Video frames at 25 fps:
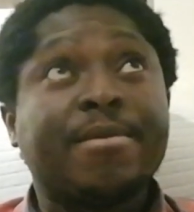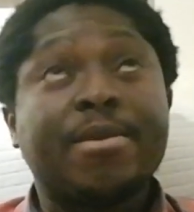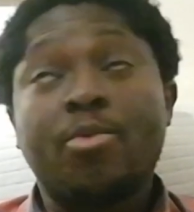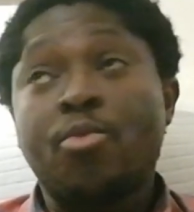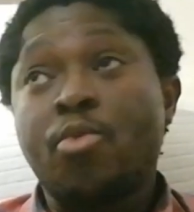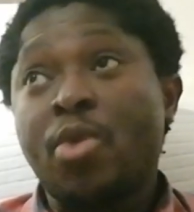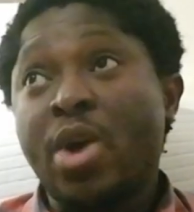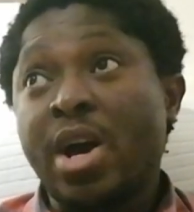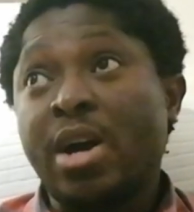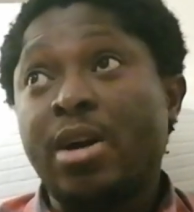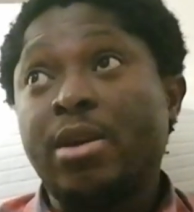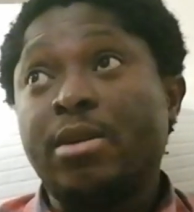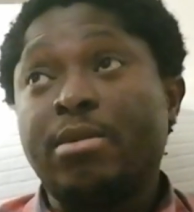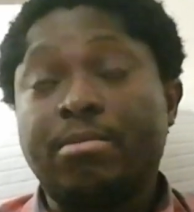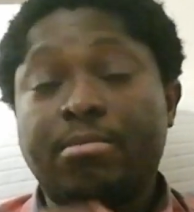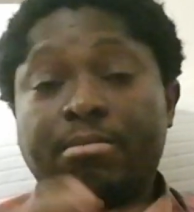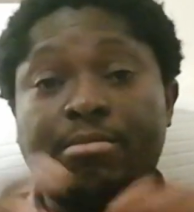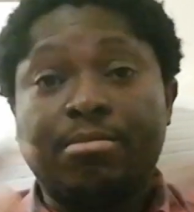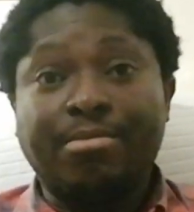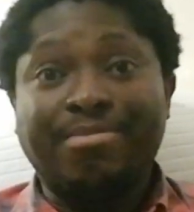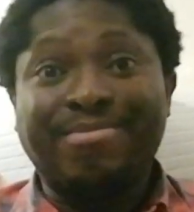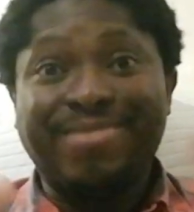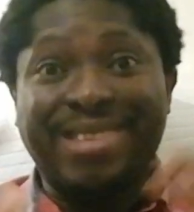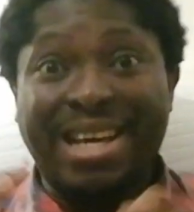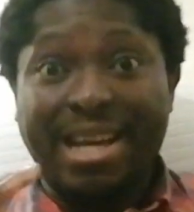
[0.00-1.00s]
well,
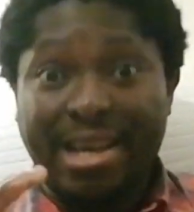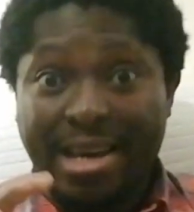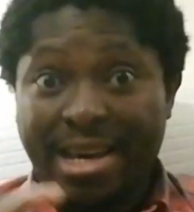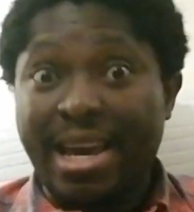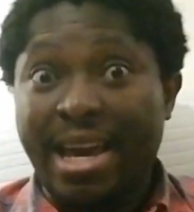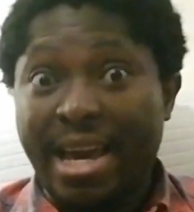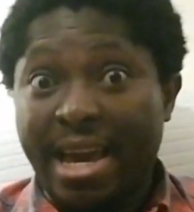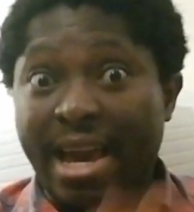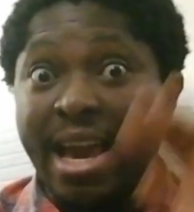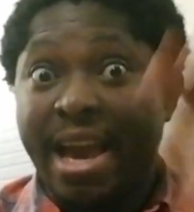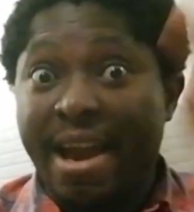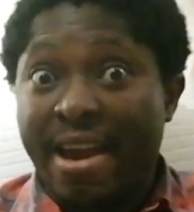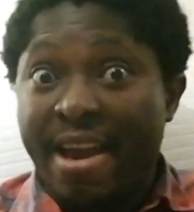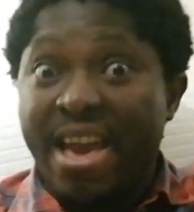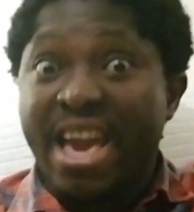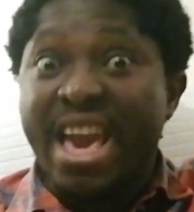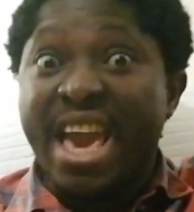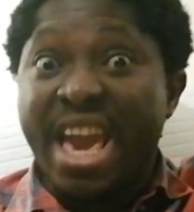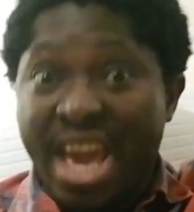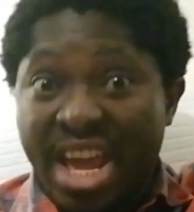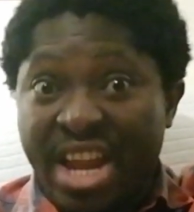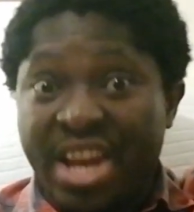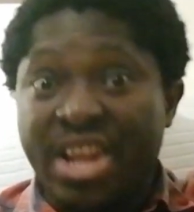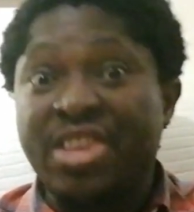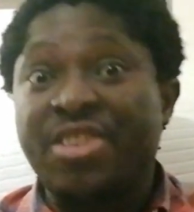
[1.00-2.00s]

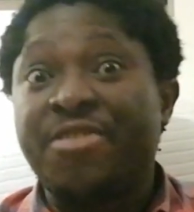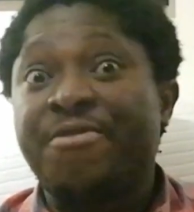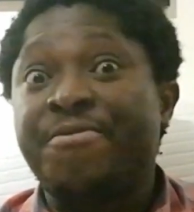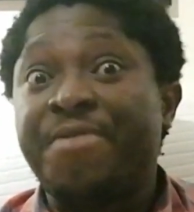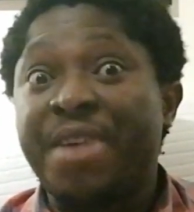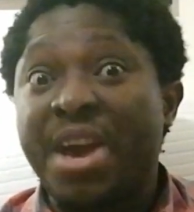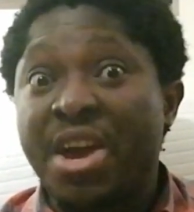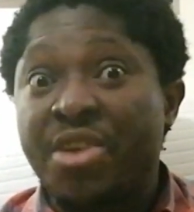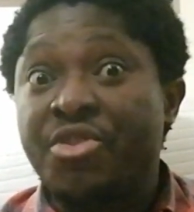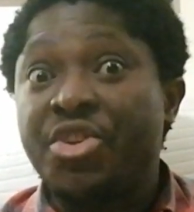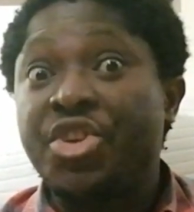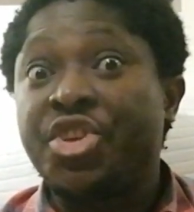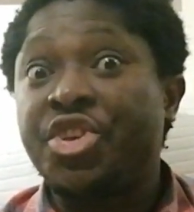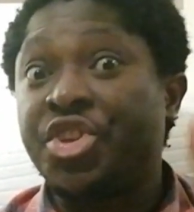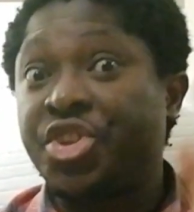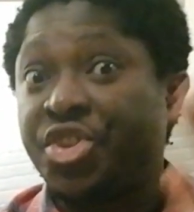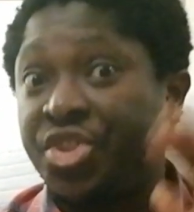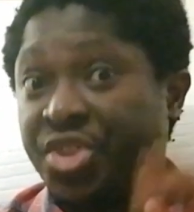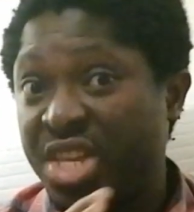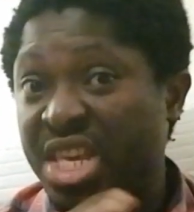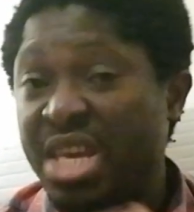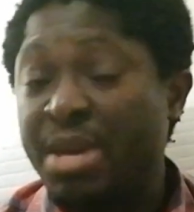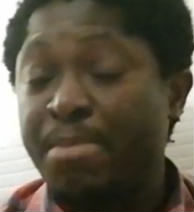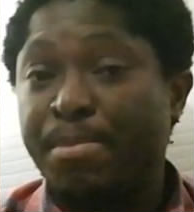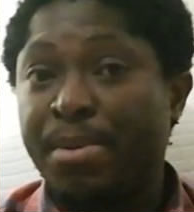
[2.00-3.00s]
it is very
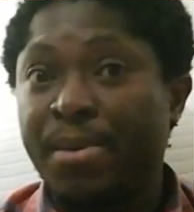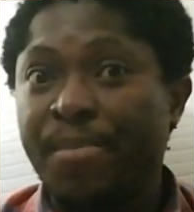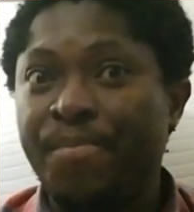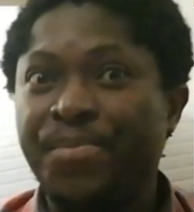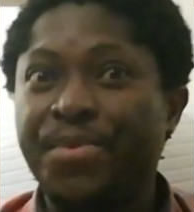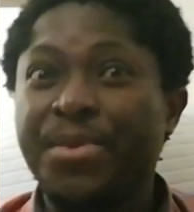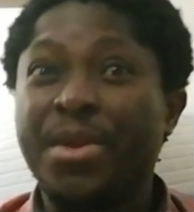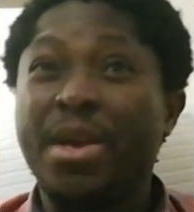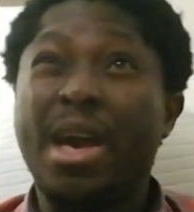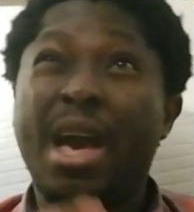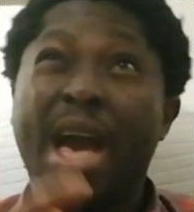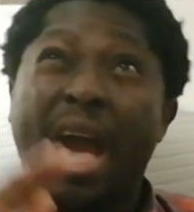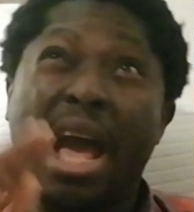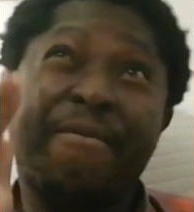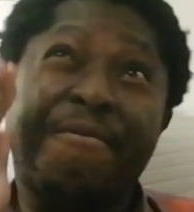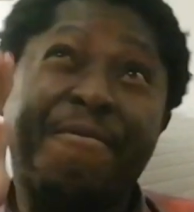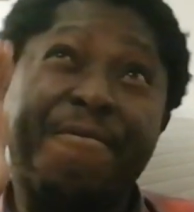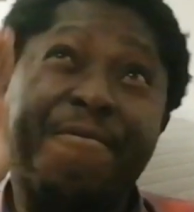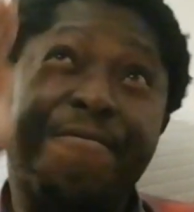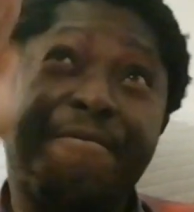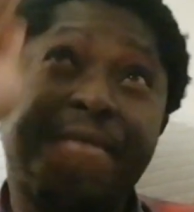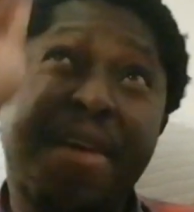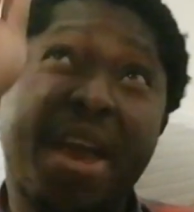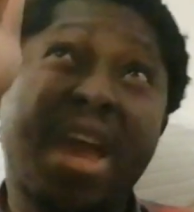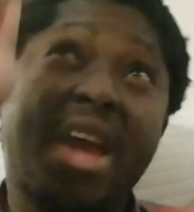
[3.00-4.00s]
steep and
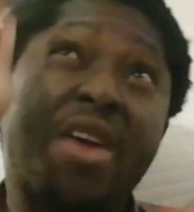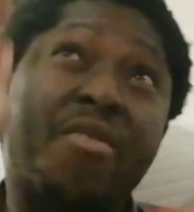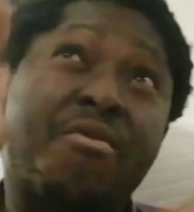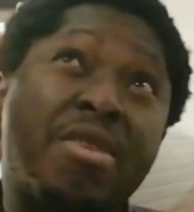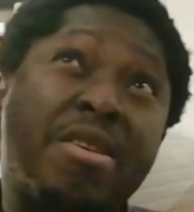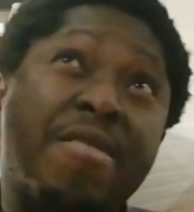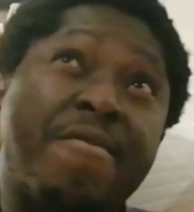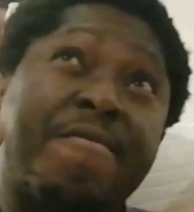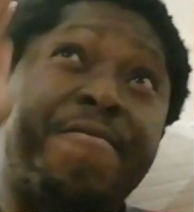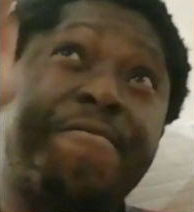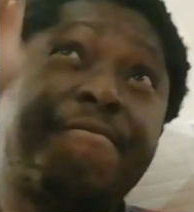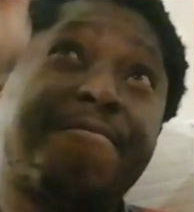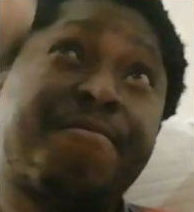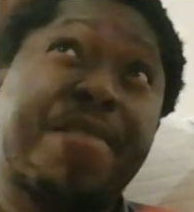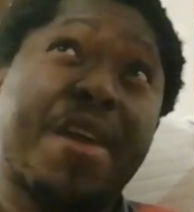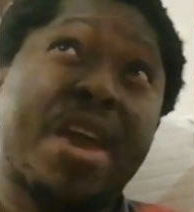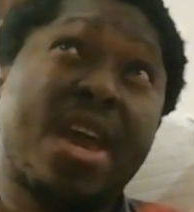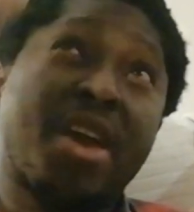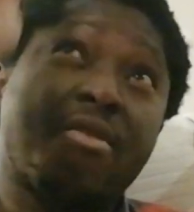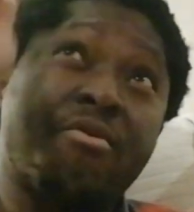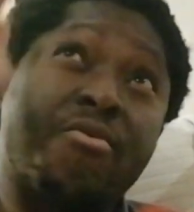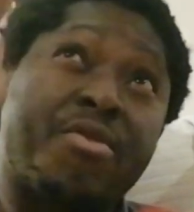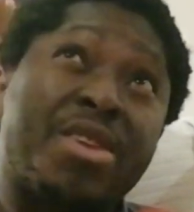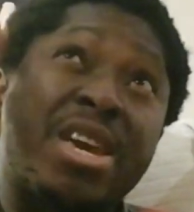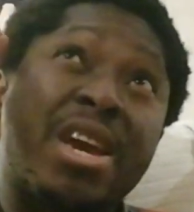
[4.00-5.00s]
very,
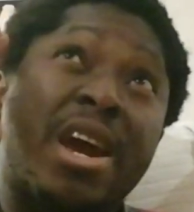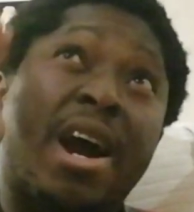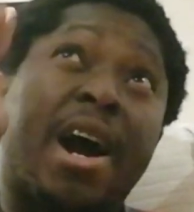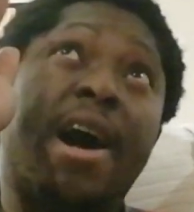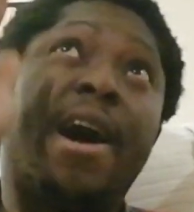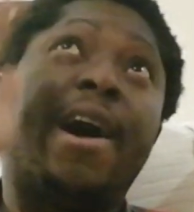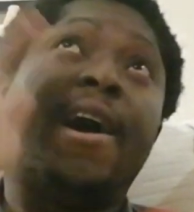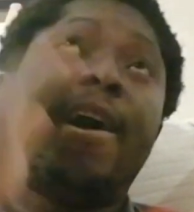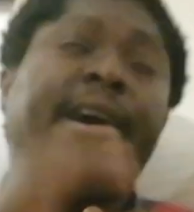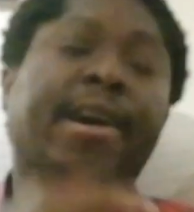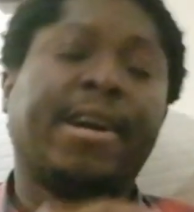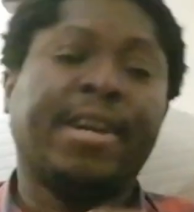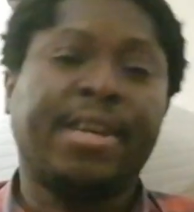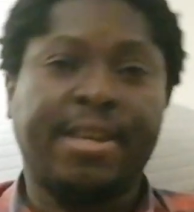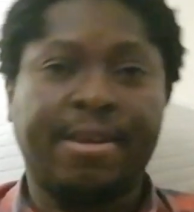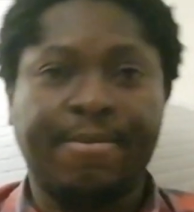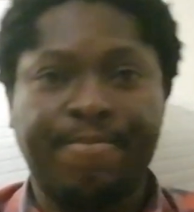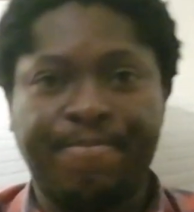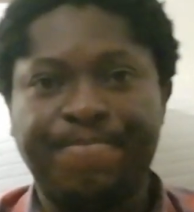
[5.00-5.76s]
very high.